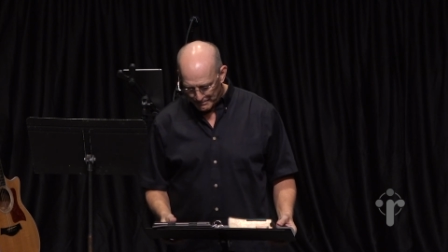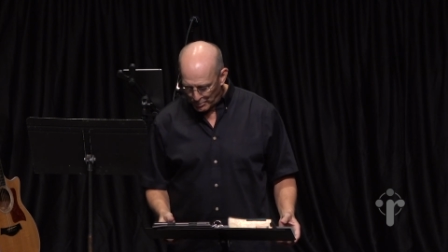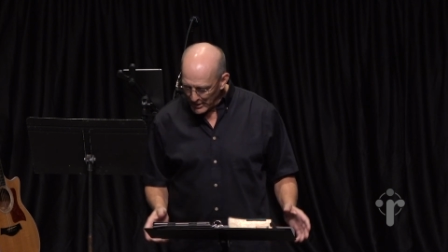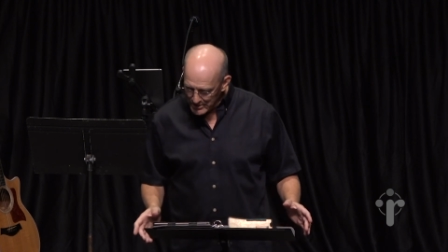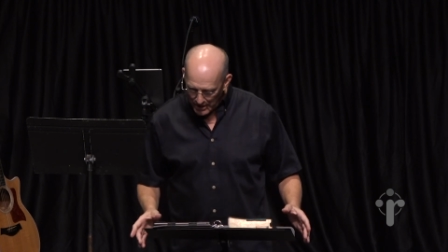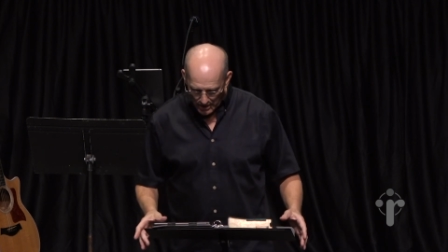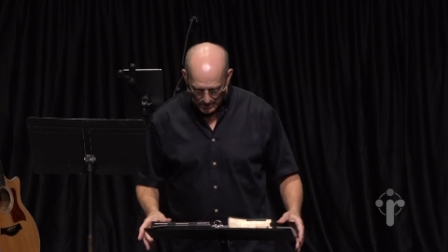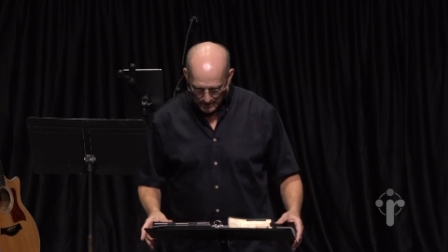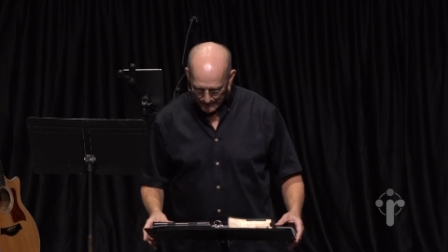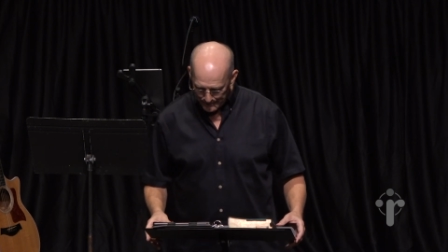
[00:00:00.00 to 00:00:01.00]
Praise
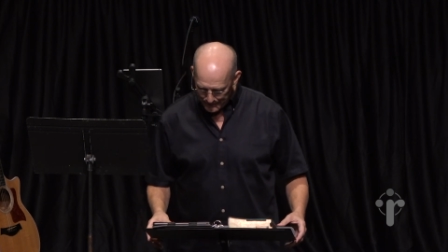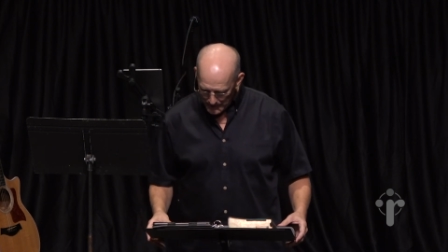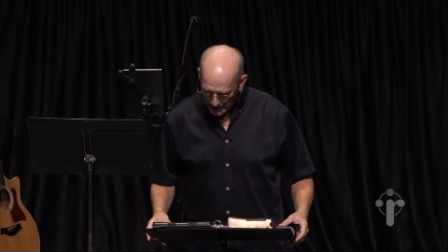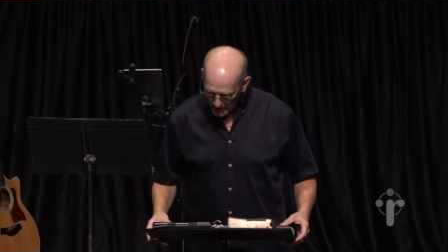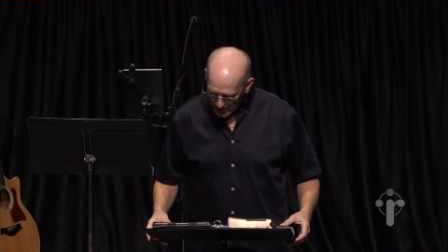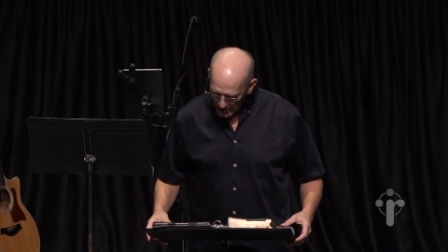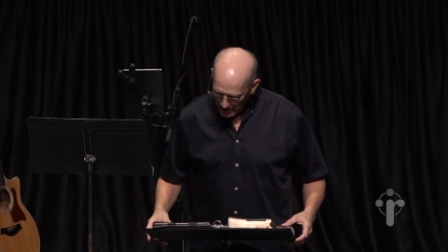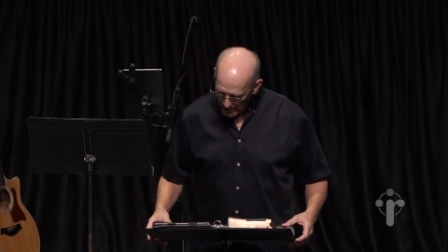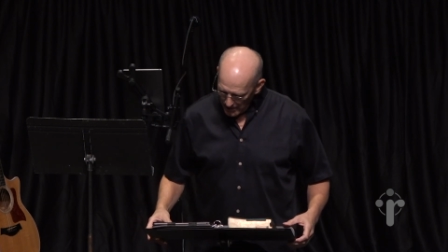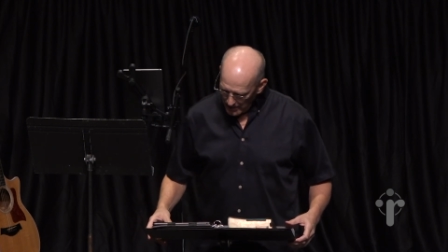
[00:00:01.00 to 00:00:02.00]
God,
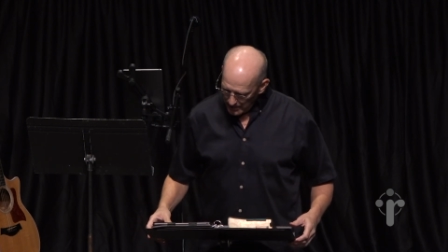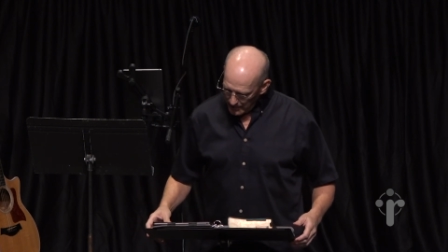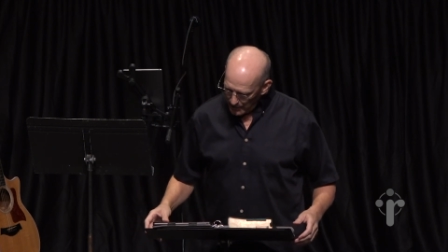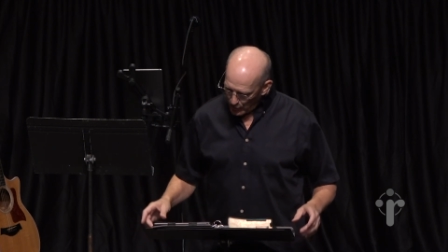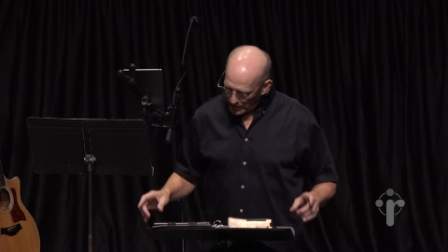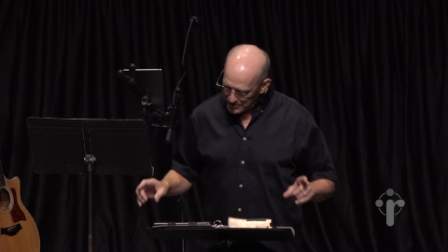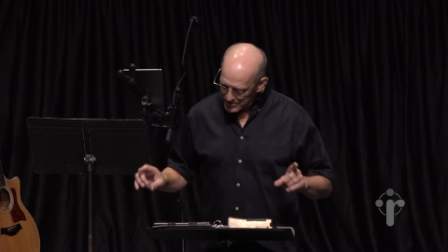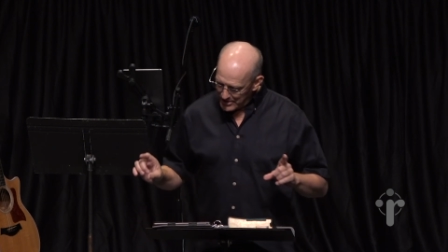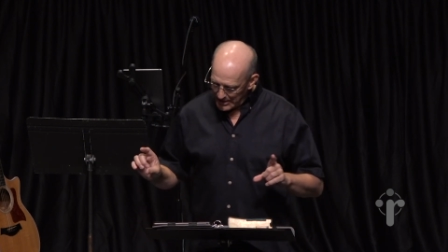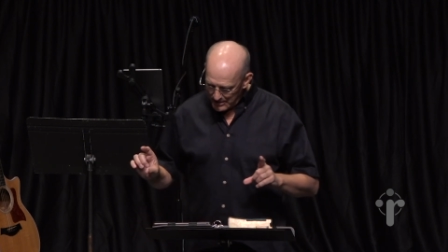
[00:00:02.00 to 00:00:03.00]
that though our
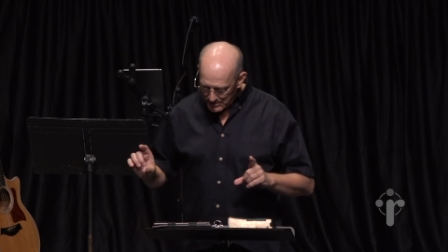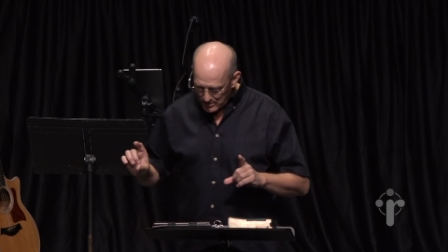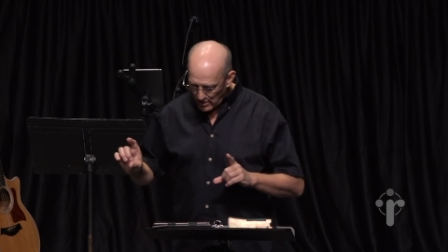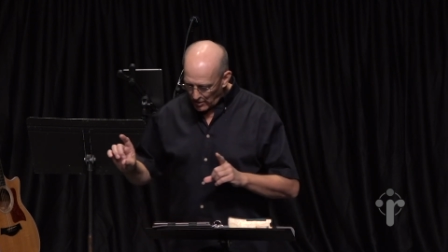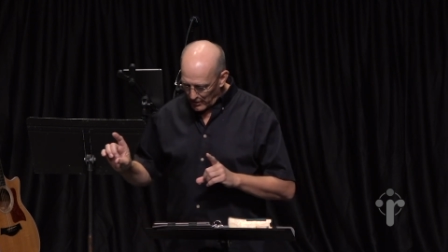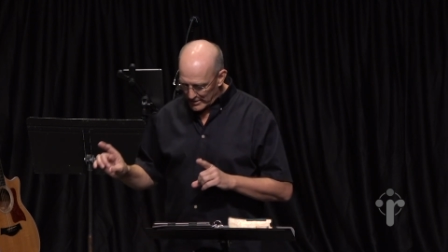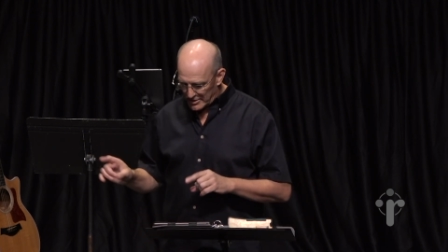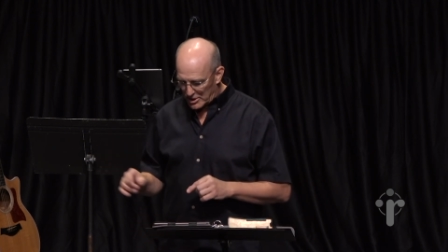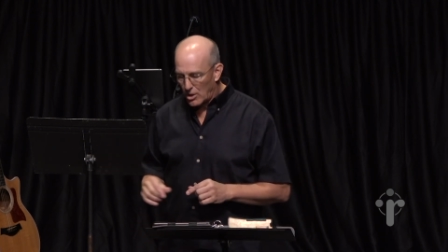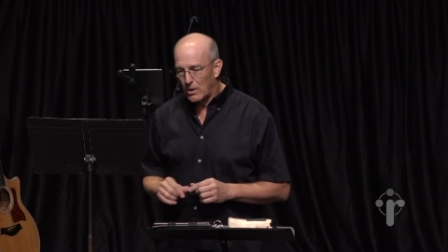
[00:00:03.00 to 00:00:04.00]
sins are as
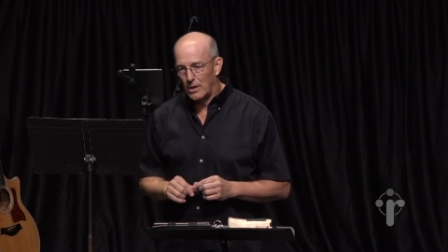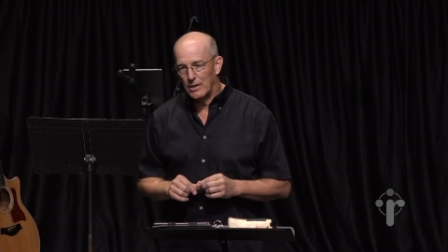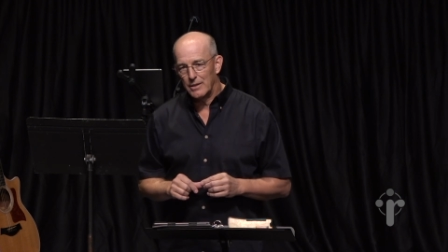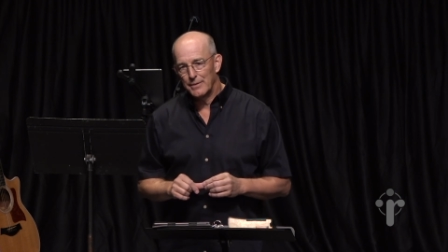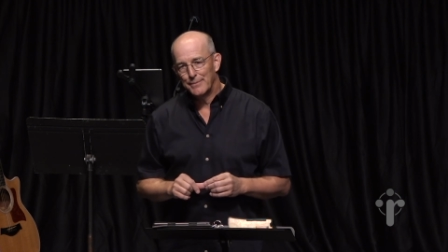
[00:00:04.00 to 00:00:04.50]
scarlet,